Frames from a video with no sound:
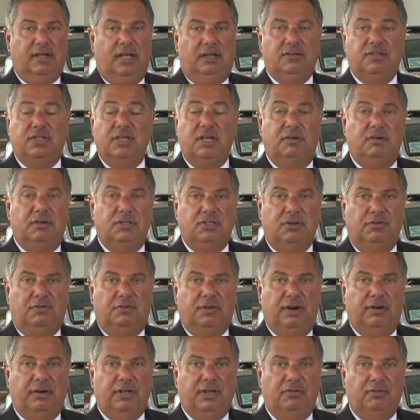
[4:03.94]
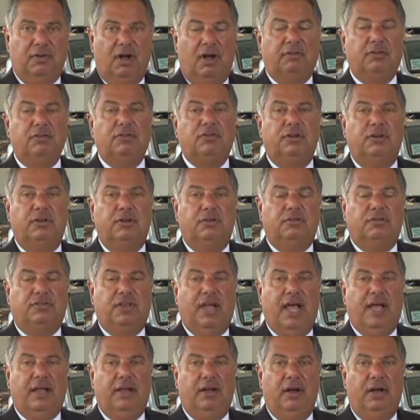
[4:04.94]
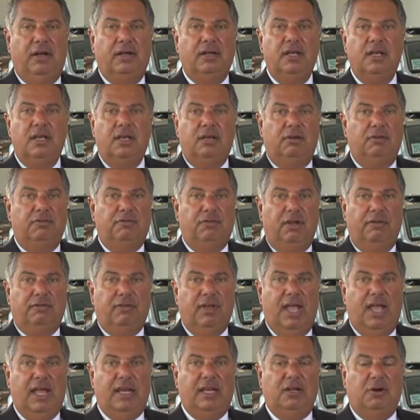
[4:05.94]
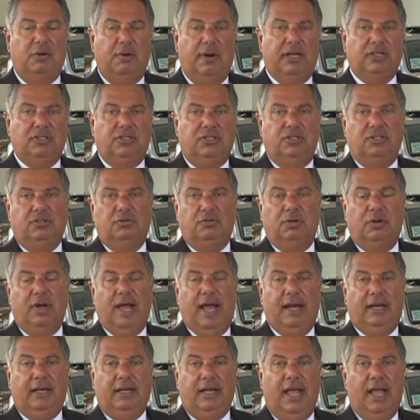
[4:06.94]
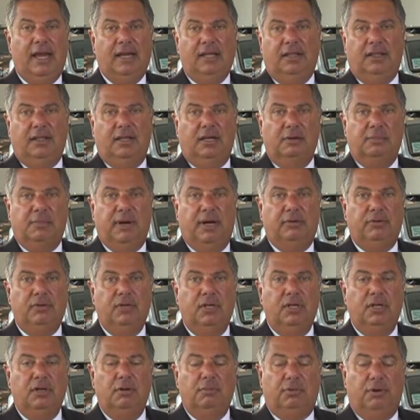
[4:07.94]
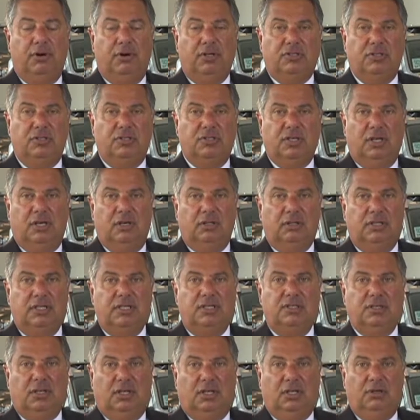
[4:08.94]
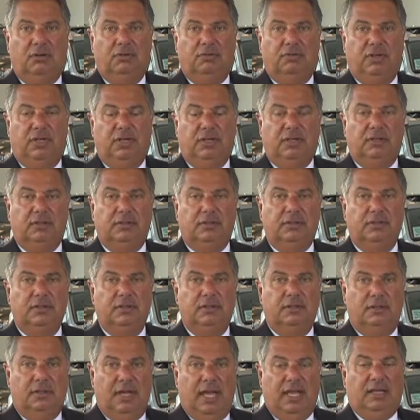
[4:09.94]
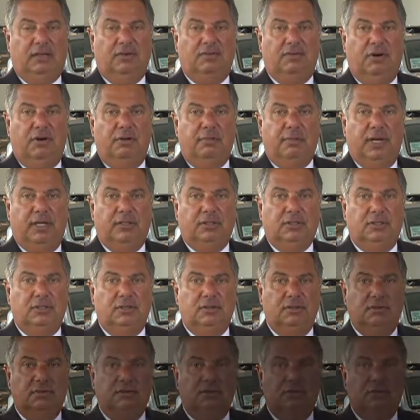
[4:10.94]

us here at Jaffarian Volvo Toyota Scion if you have any questions regarding anything about purchasing or leasing a new vehicle. Thank you very much.